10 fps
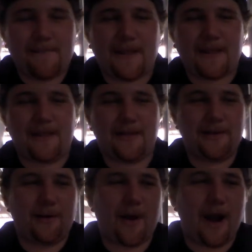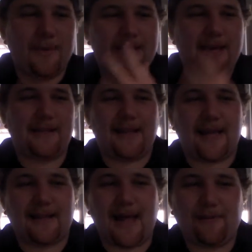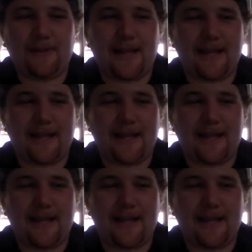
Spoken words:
you know, Robin's kind of like laughing at